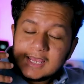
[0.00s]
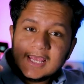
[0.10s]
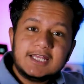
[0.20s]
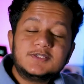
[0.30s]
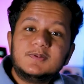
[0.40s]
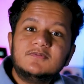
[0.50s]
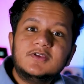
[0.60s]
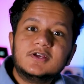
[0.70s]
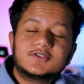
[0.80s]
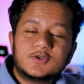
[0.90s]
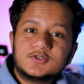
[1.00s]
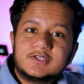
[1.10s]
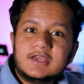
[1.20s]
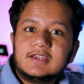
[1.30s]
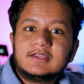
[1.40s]

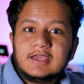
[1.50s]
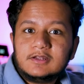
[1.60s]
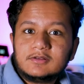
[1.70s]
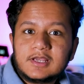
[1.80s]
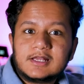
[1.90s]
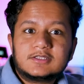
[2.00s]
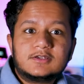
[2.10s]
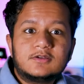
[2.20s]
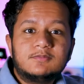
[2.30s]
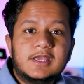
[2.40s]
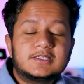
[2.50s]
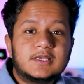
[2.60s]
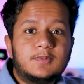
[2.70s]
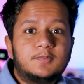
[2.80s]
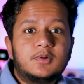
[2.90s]
HPV-associated anal cancer makes
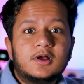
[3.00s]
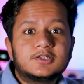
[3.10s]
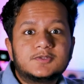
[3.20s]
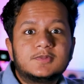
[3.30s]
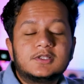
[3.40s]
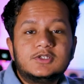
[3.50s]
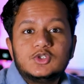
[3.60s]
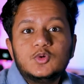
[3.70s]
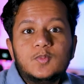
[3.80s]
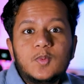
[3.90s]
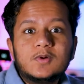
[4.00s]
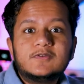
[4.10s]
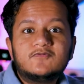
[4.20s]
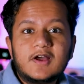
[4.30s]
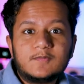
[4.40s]
up approximately
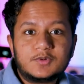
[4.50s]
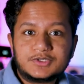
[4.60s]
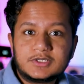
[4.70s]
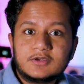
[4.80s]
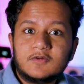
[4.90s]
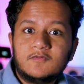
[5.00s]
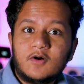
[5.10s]
2.5% of